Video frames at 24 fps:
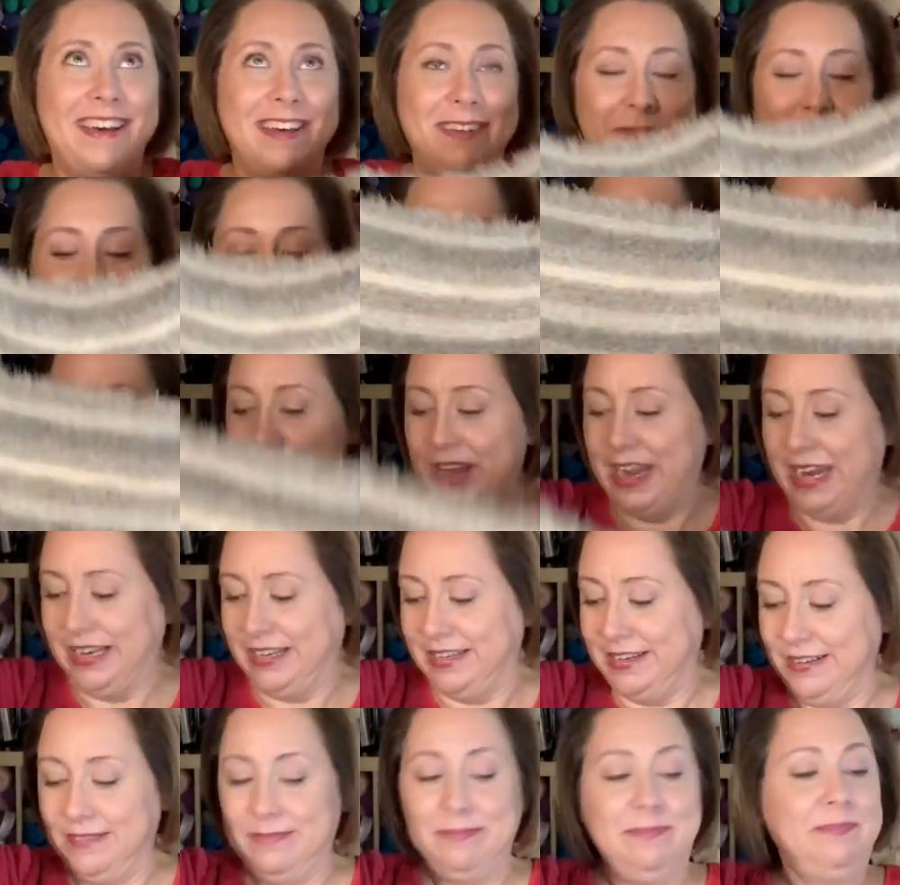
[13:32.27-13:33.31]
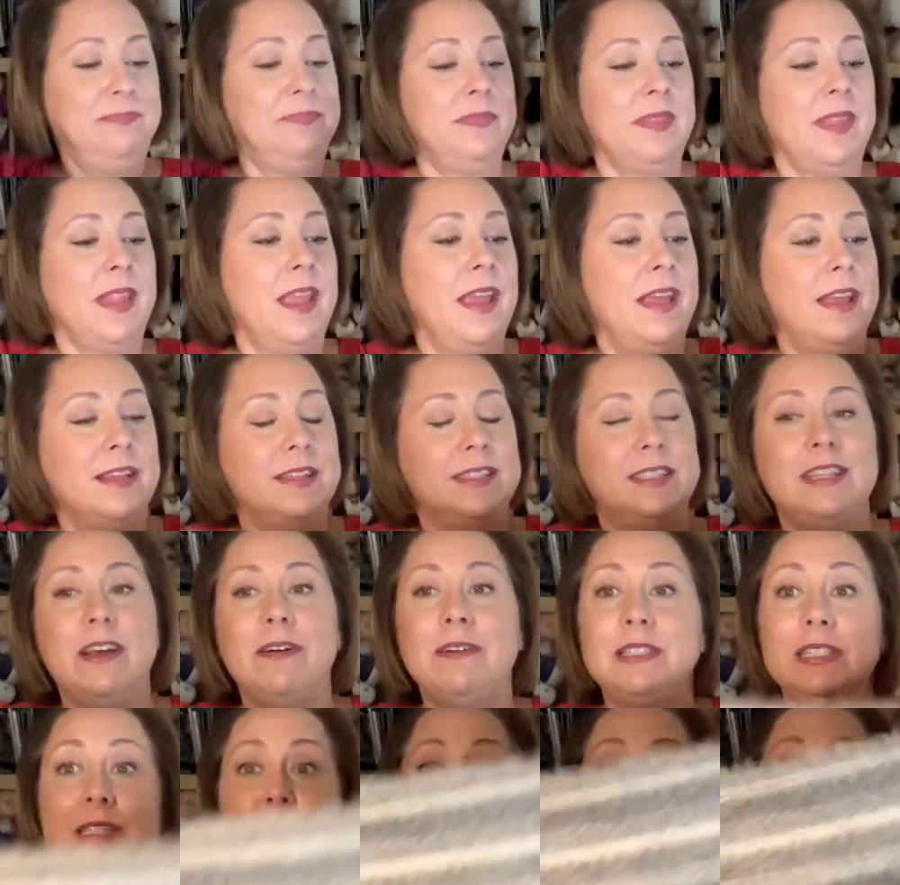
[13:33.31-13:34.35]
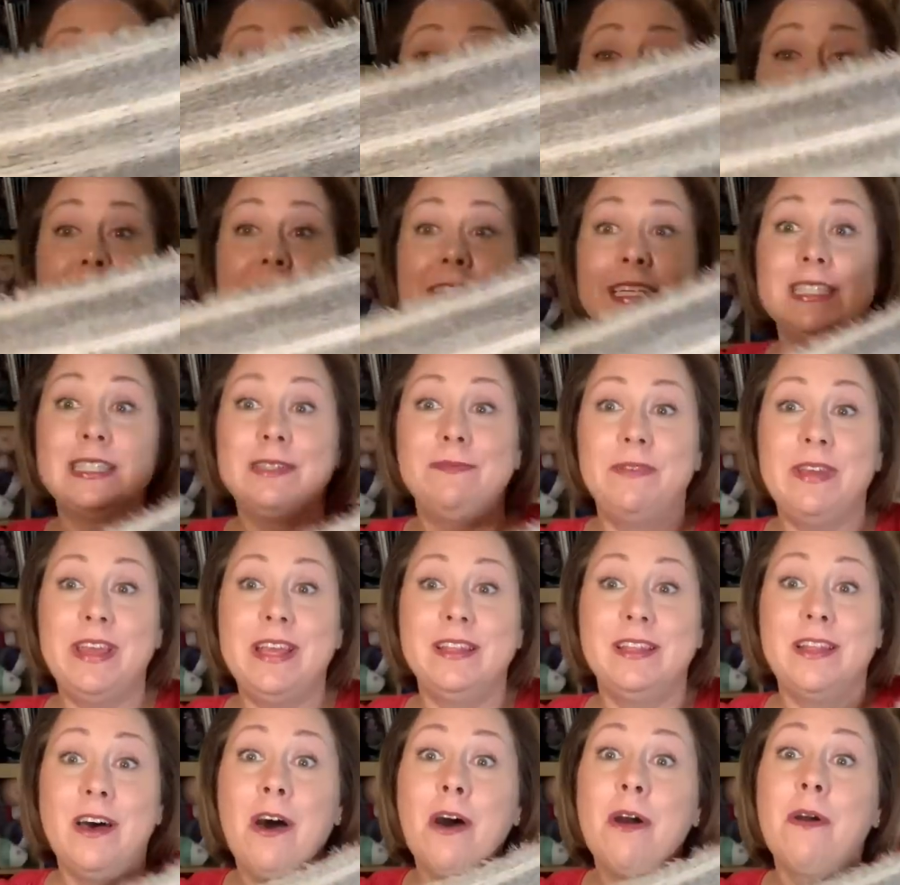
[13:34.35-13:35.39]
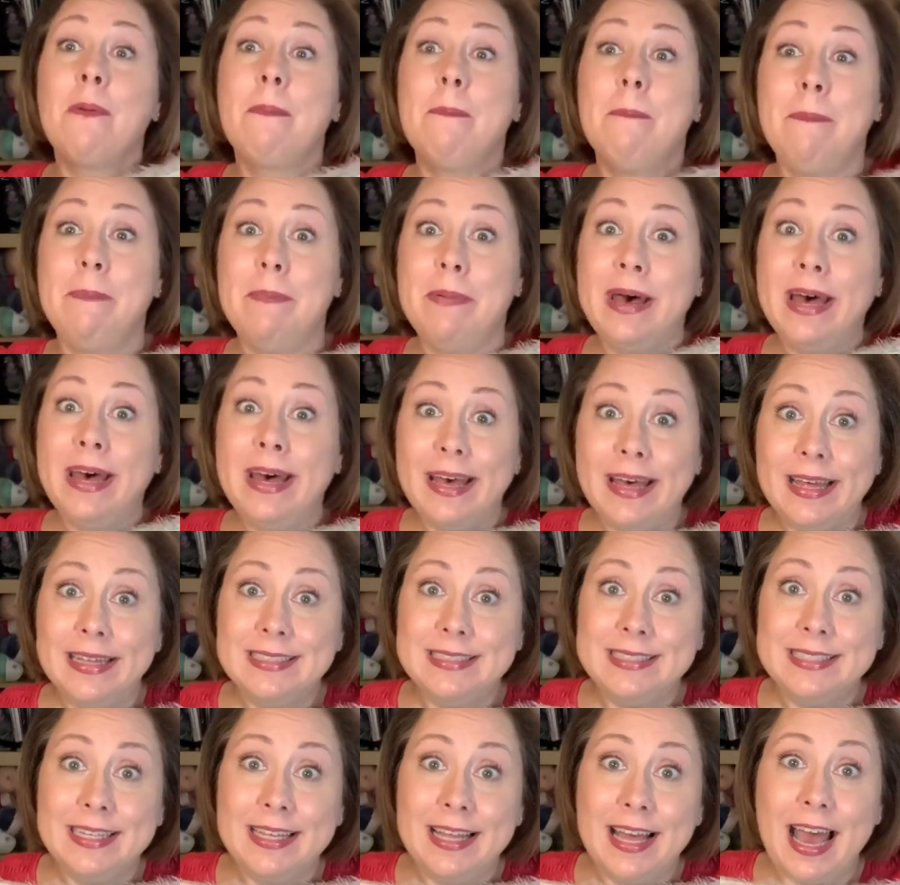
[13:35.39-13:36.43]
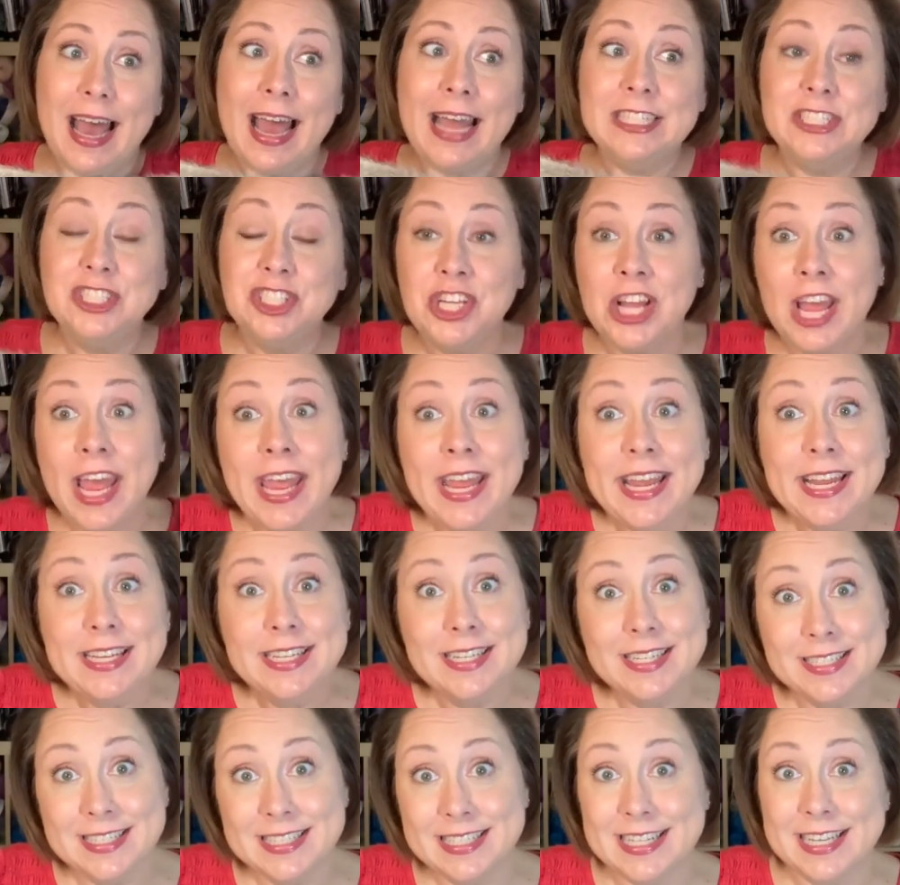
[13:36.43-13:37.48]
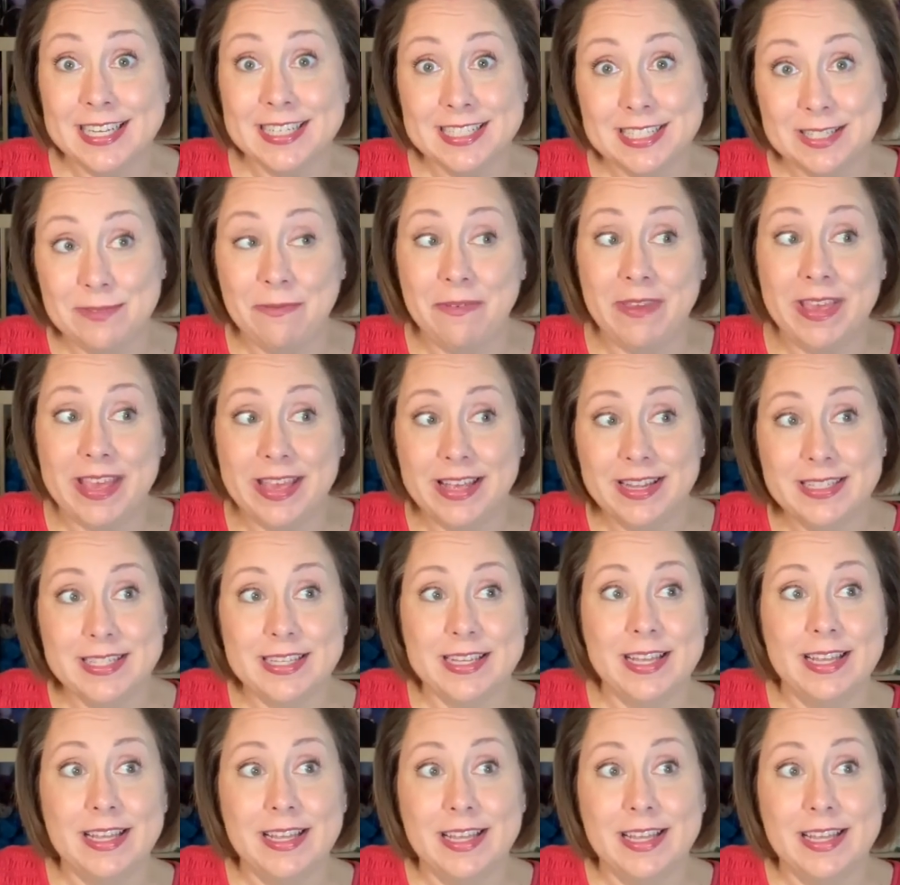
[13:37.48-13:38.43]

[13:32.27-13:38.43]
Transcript: my brain. So it's six feet long, but I chained six feet.